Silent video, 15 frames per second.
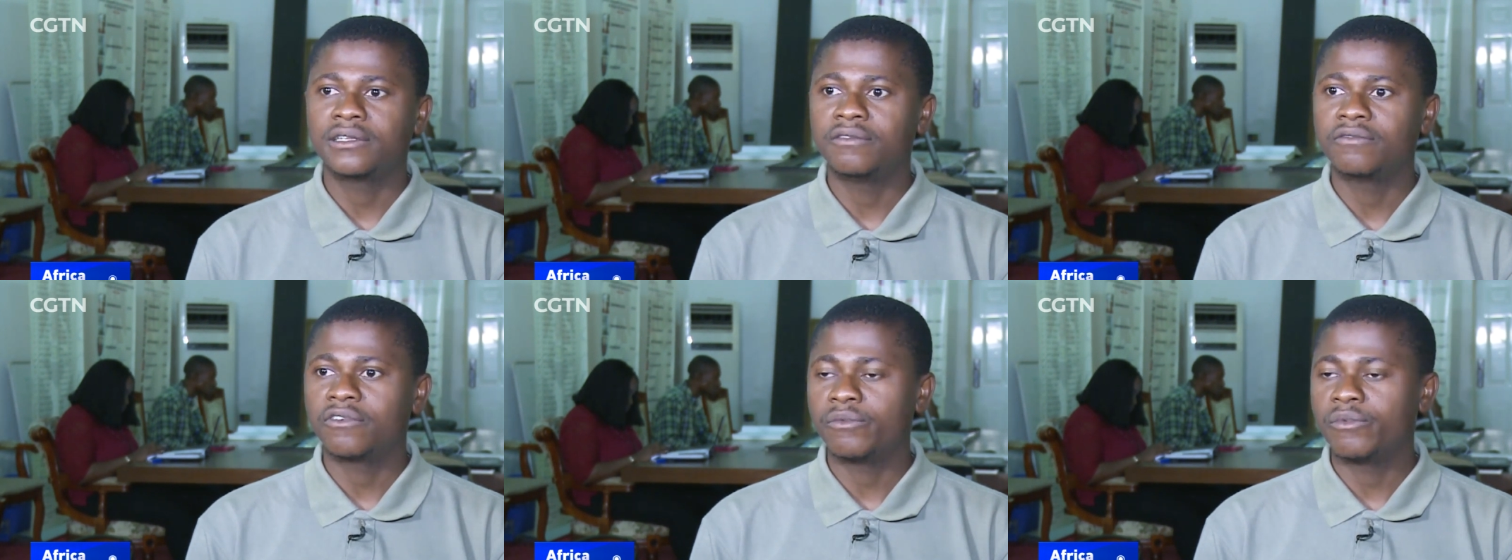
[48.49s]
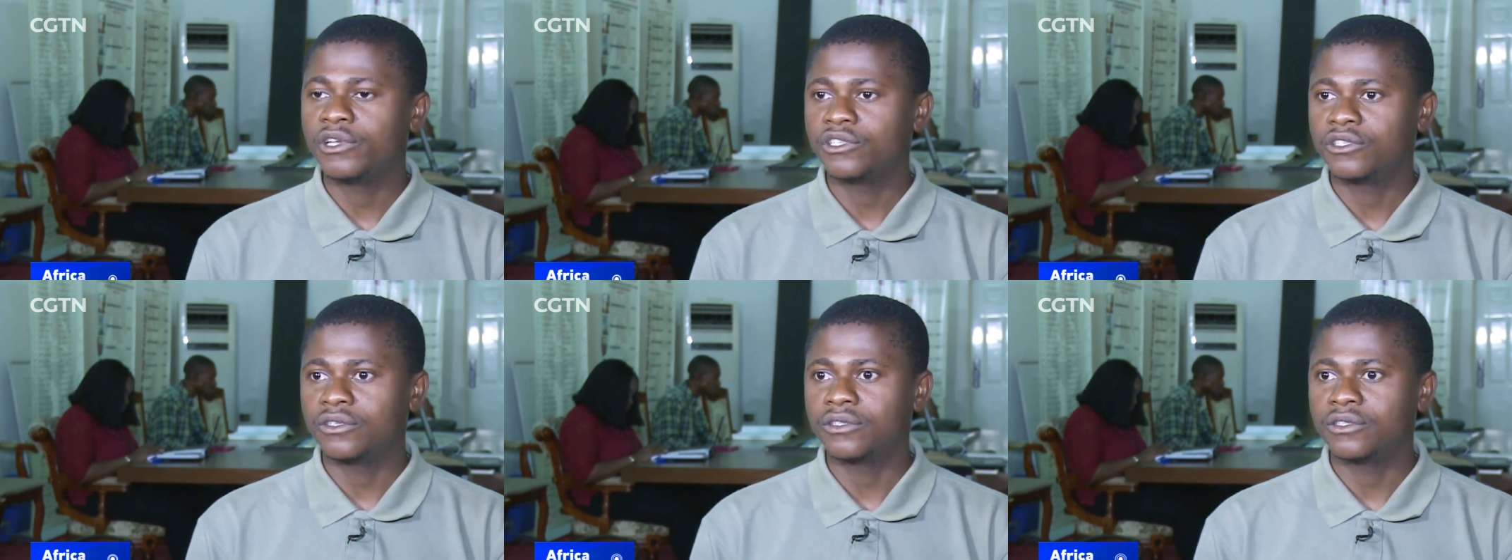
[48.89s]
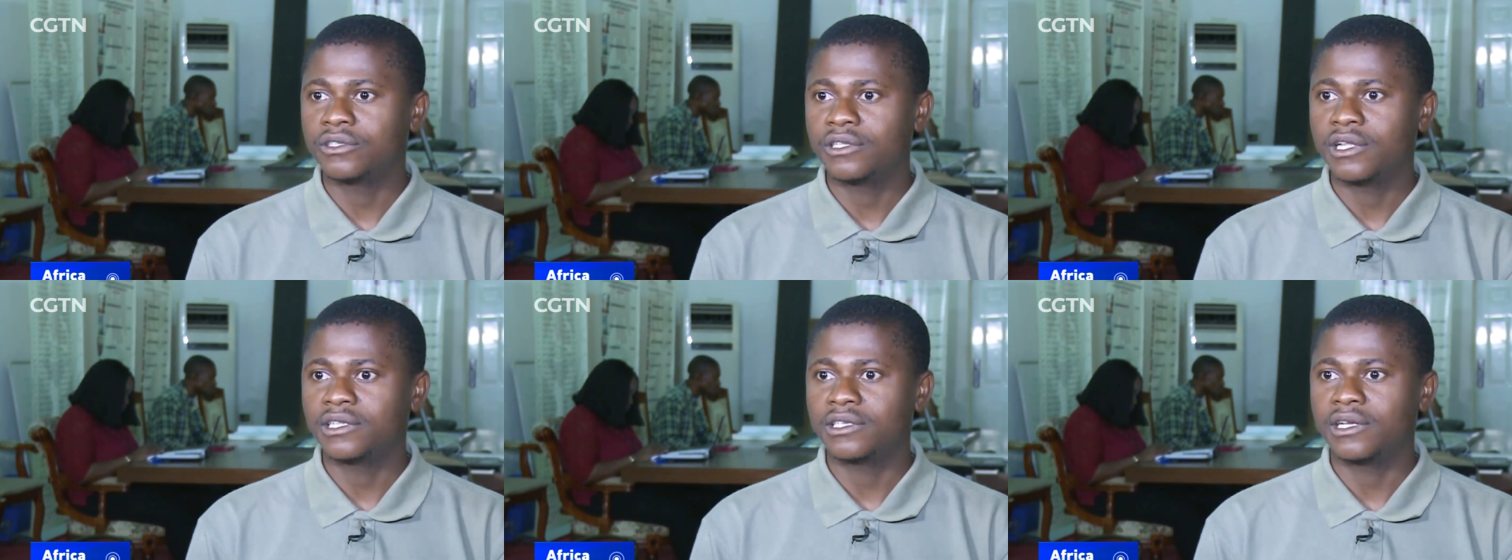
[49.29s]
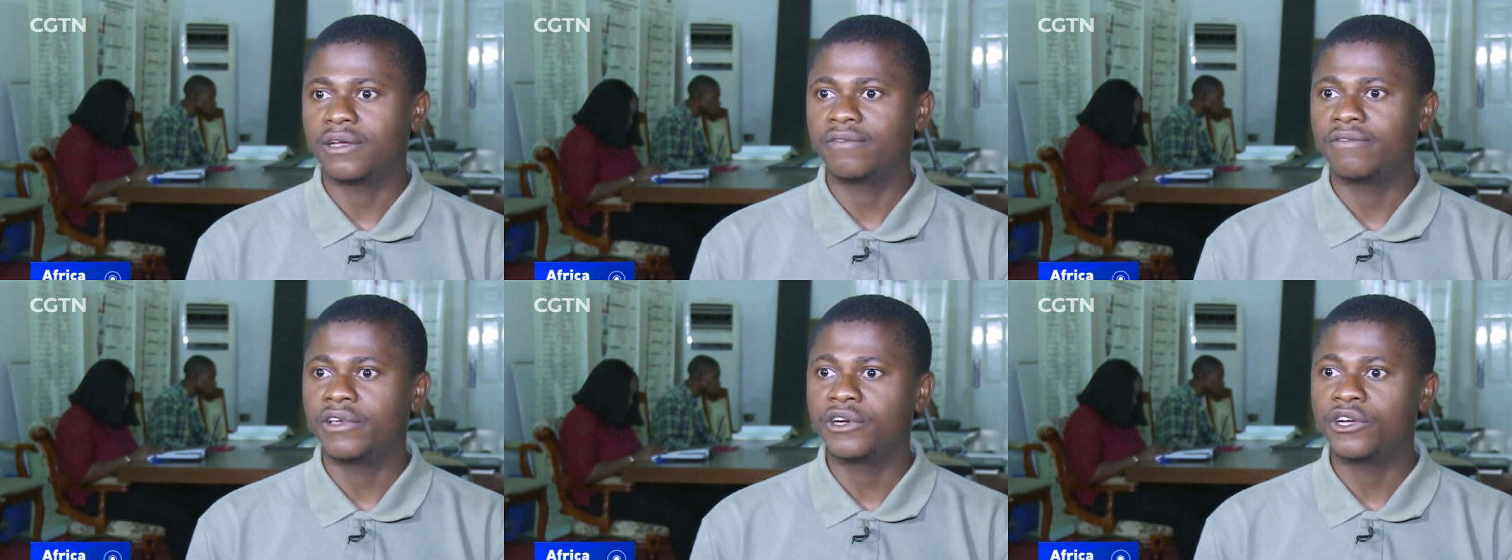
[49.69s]
informations that
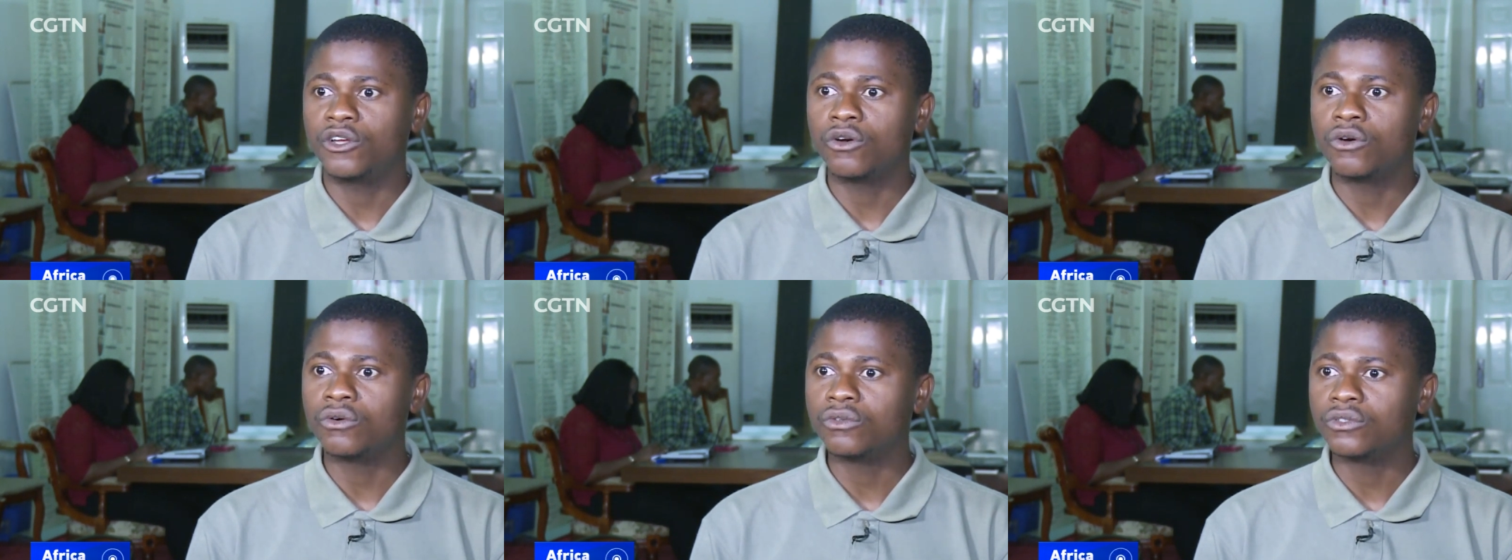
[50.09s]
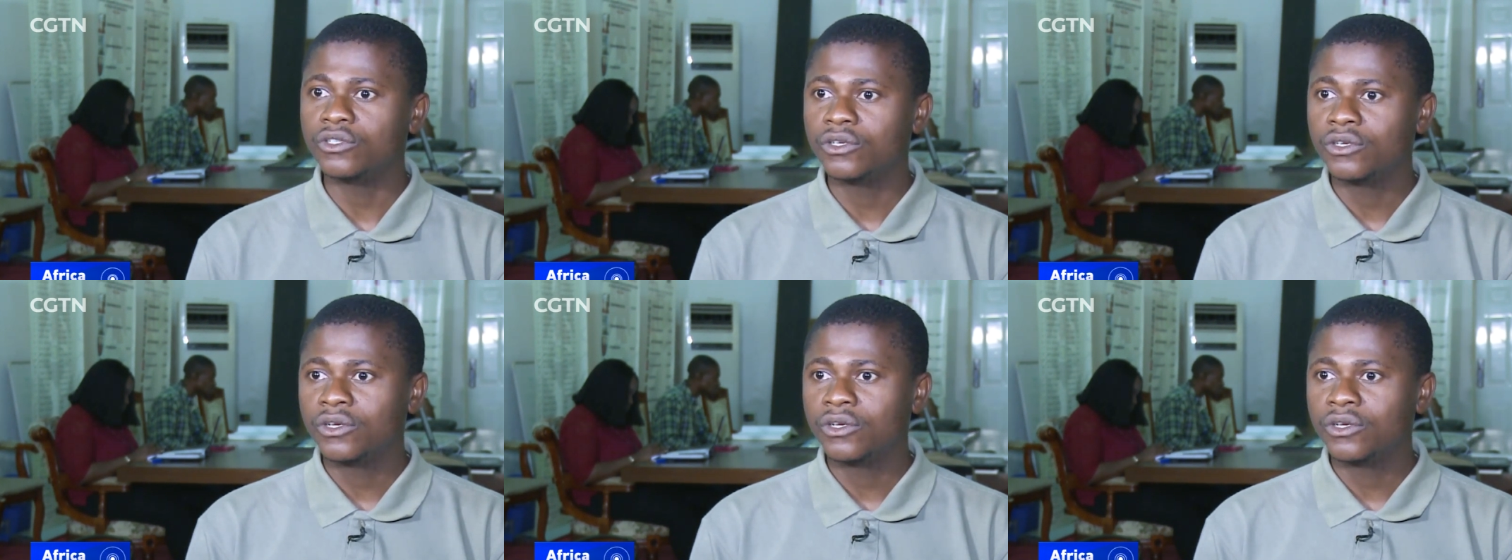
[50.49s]
are very old